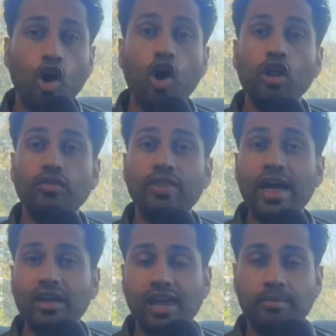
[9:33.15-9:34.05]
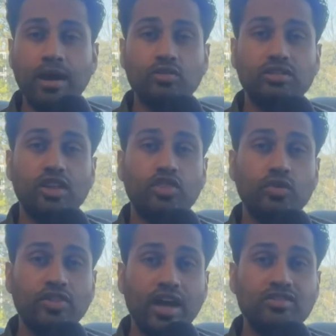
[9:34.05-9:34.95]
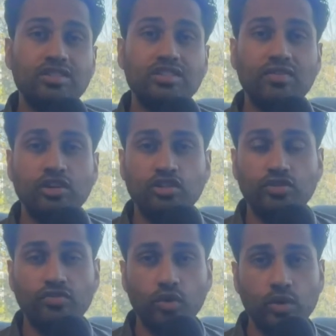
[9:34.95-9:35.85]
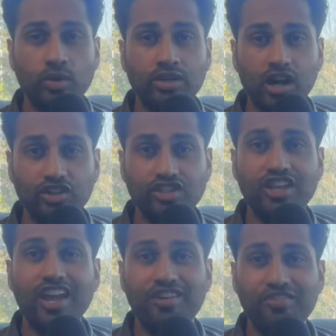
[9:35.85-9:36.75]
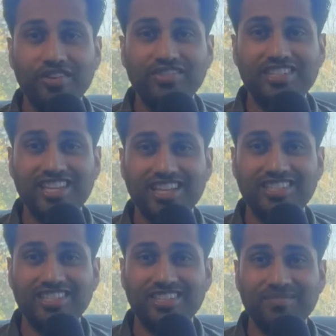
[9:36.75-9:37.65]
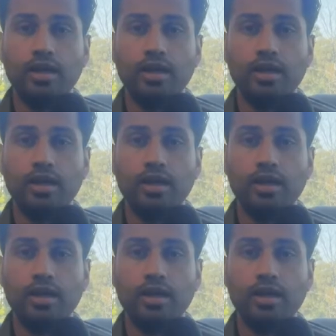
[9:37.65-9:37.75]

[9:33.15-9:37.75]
All of that came out to $3,741.50.